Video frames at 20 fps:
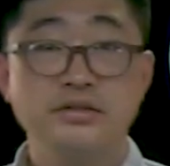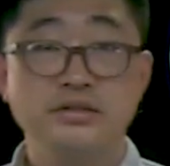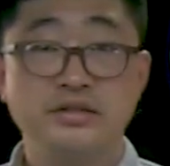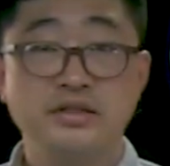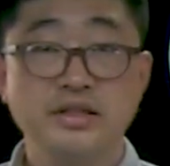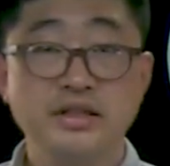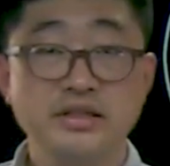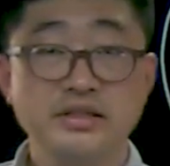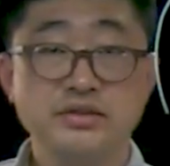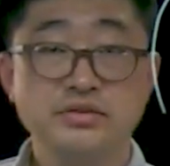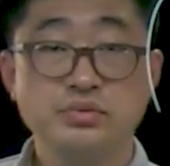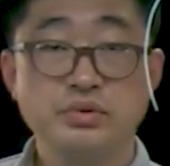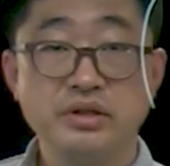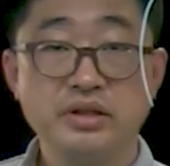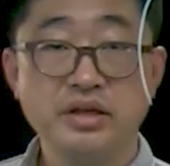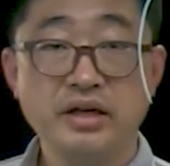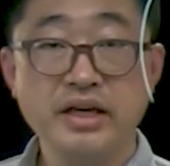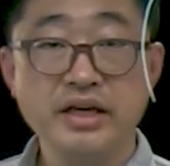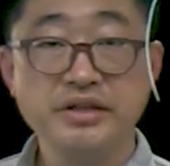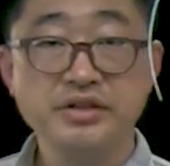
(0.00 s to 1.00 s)
these
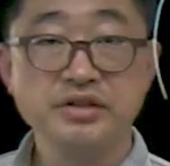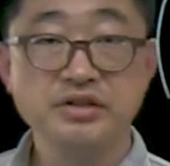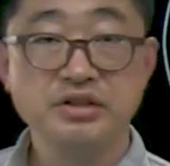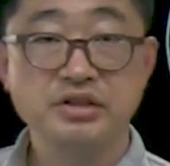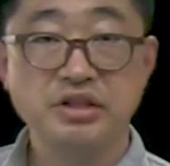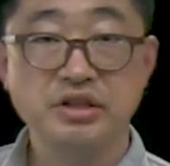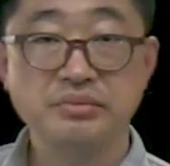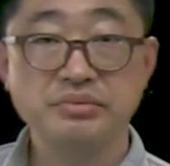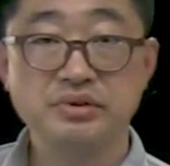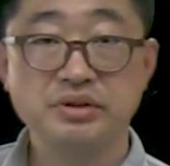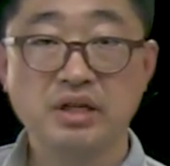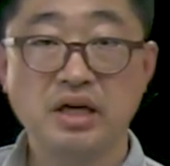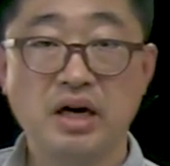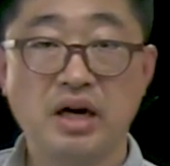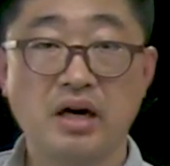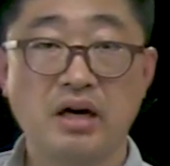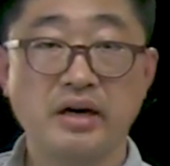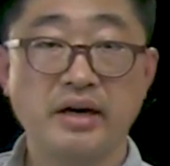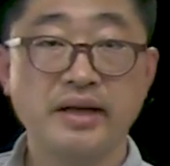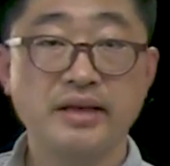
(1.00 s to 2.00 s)
relationships
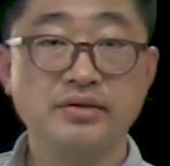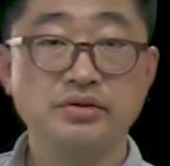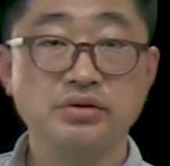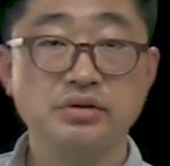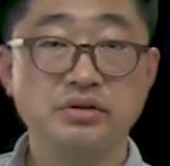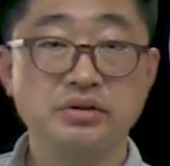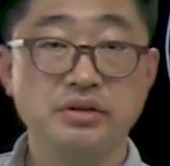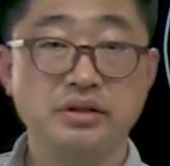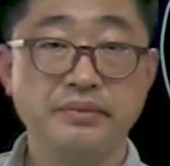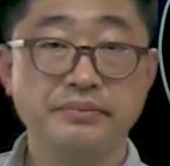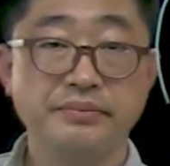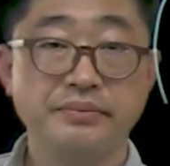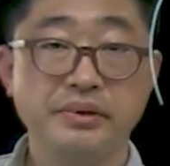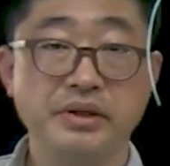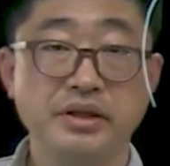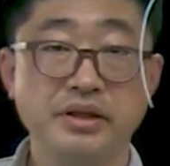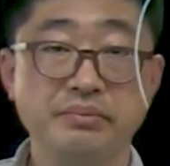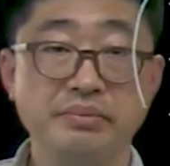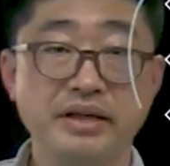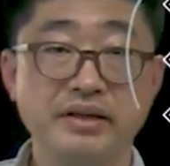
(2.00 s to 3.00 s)
are actually the
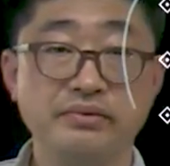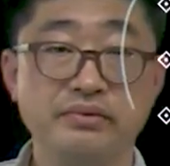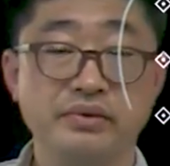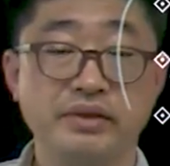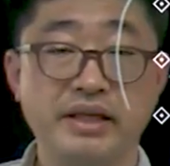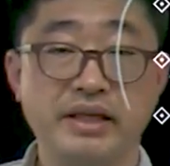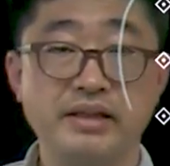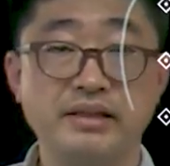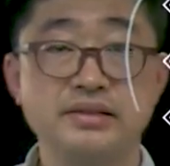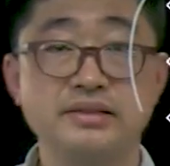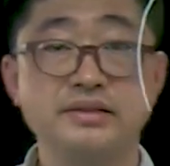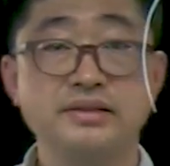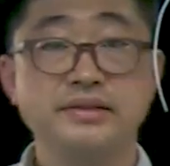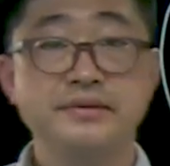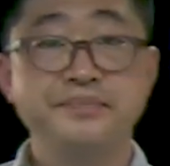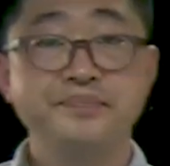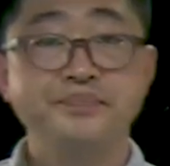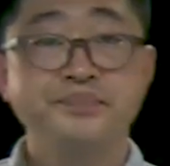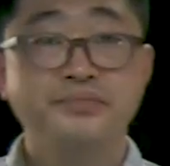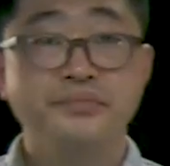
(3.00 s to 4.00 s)
feedback links.
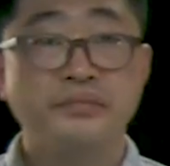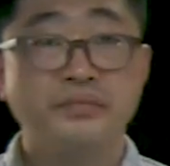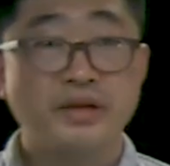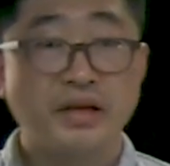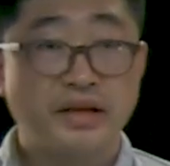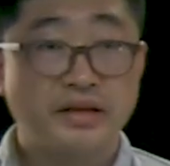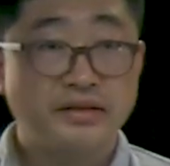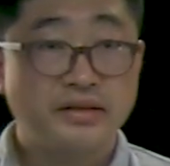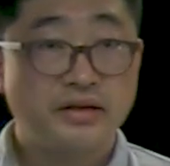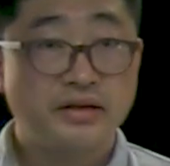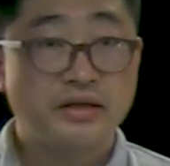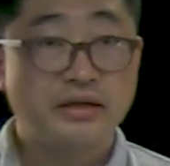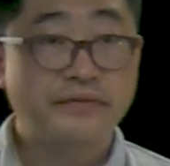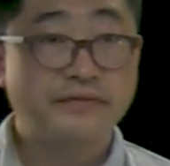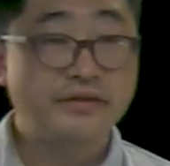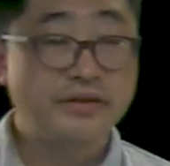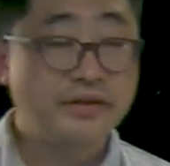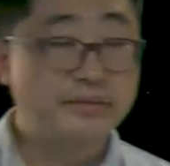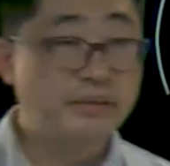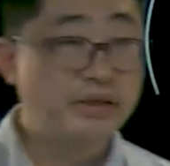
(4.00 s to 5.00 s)
And there are
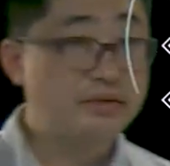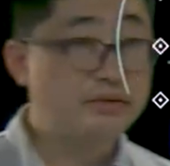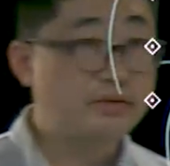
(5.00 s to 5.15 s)
feedback